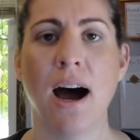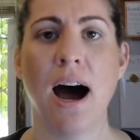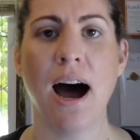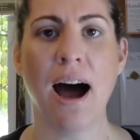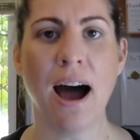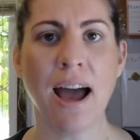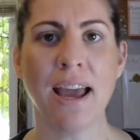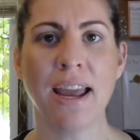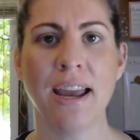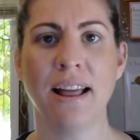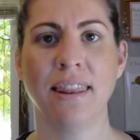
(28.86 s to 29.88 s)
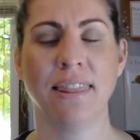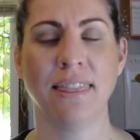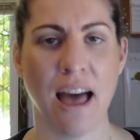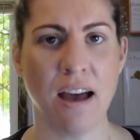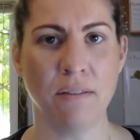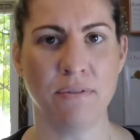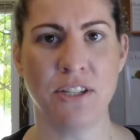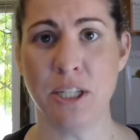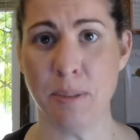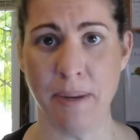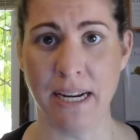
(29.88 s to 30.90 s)
I love to
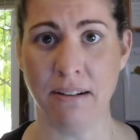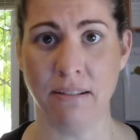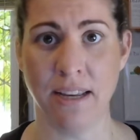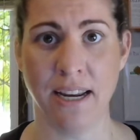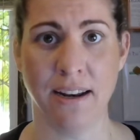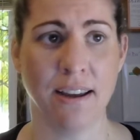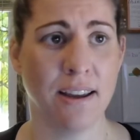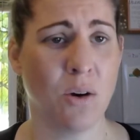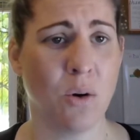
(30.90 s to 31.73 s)
speed clean.